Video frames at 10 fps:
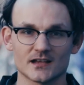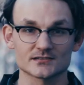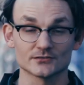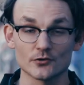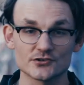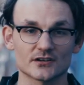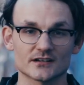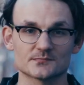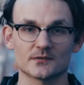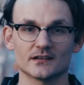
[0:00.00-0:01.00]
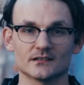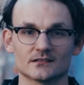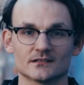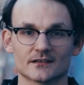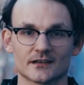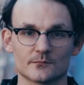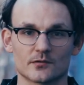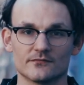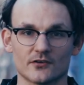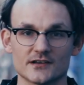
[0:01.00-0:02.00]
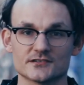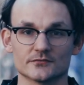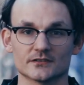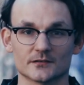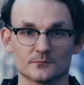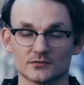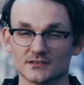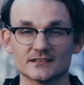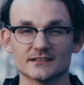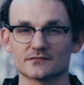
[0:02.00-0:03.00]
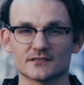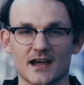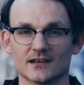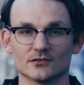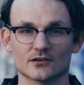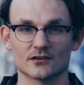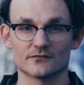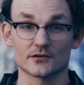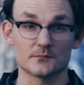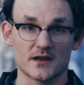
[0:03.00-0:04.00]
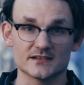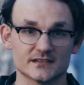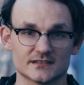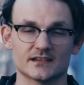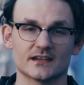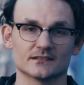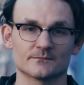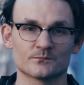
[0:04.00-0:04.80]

A slow shutter speed can provide you with a completely different outlook on a very basic scene.